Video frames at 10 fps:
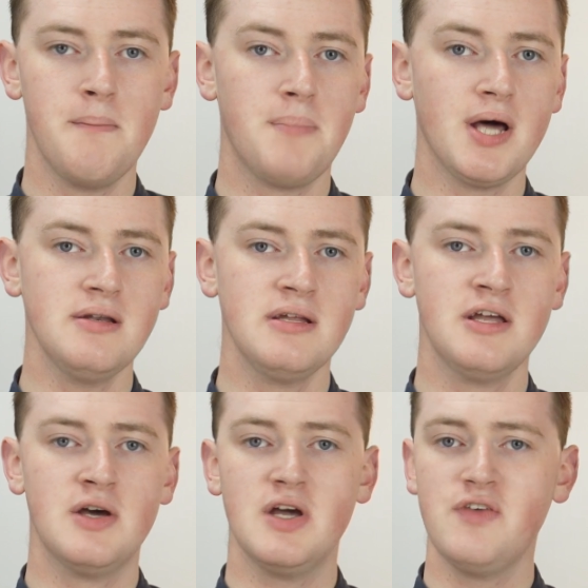but
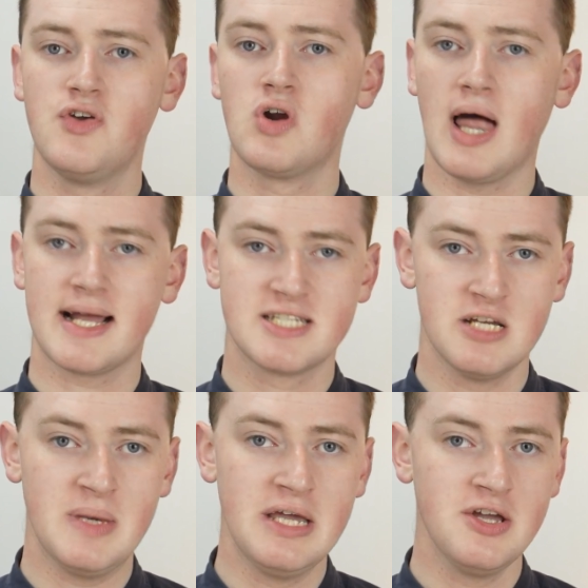if you're like
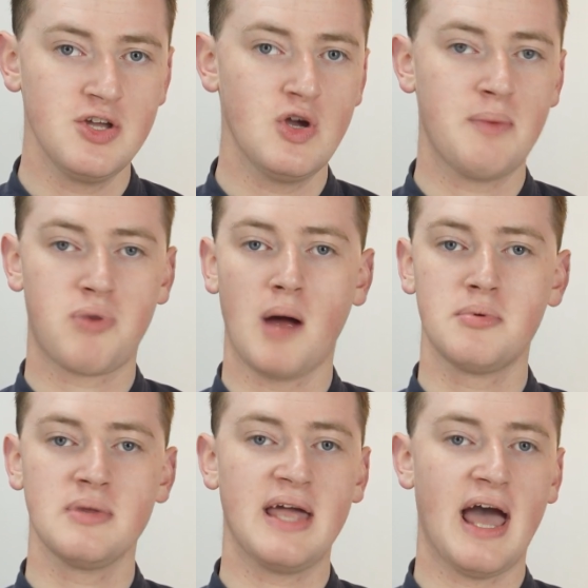Timmy, you
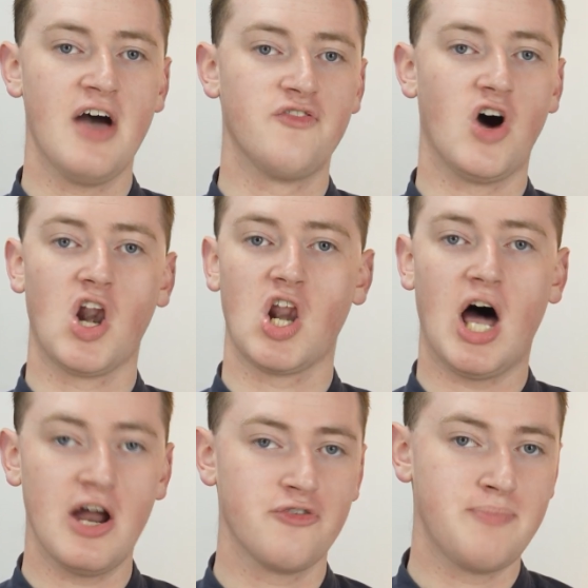probably have a
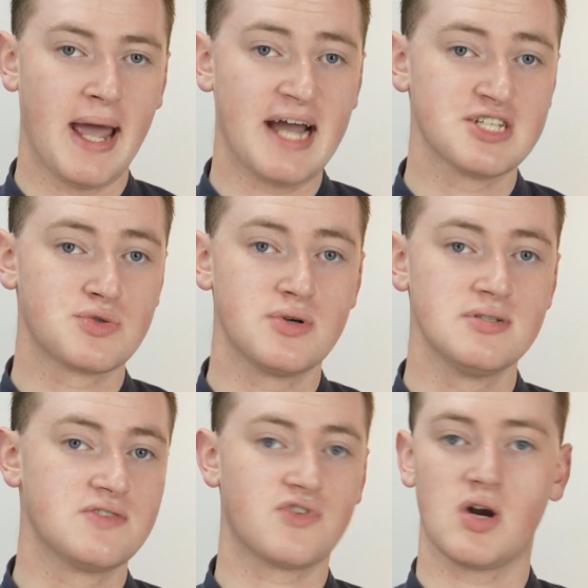lot of
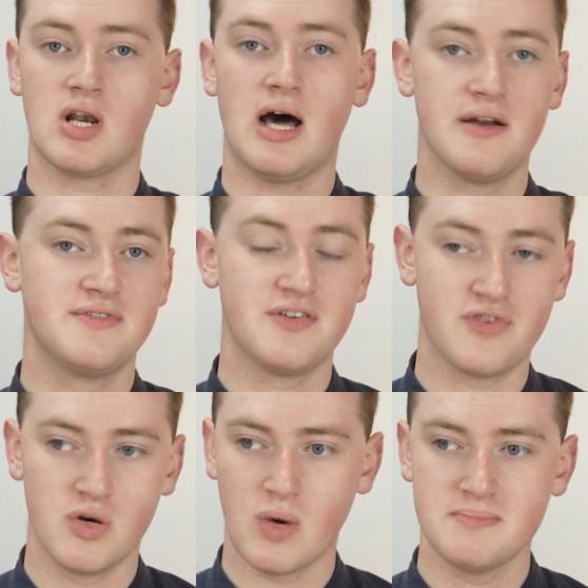passwords for a lot of
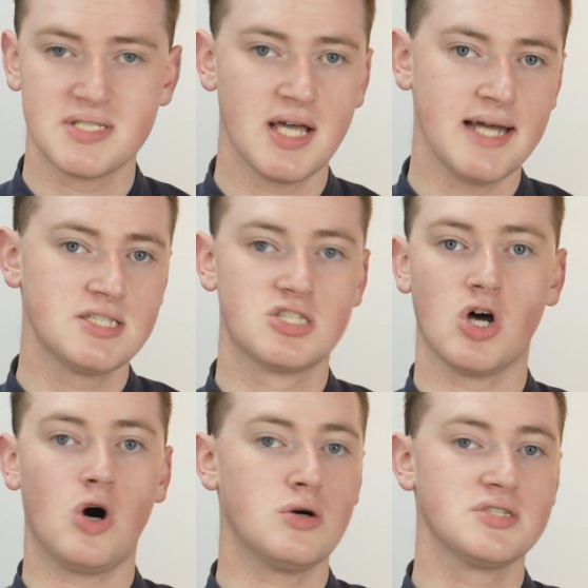different websites,
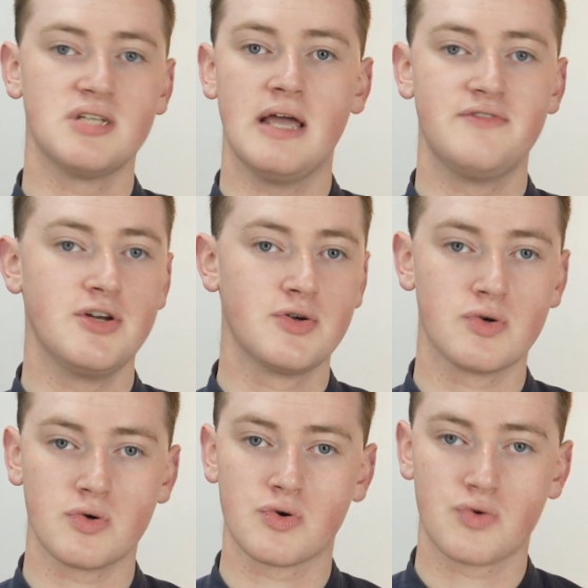all saved in
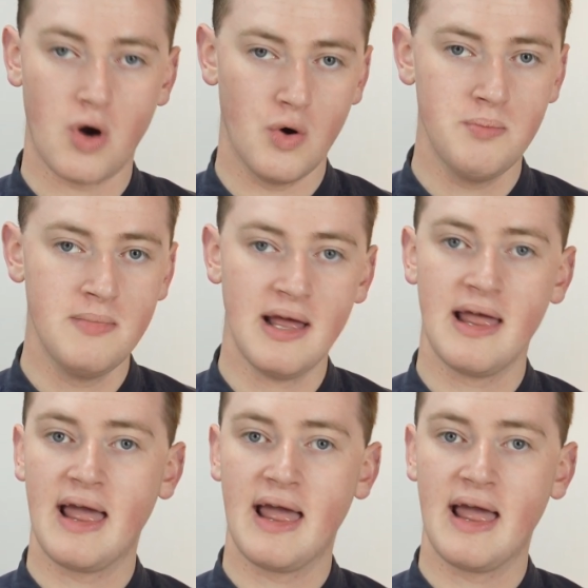Google Chrome,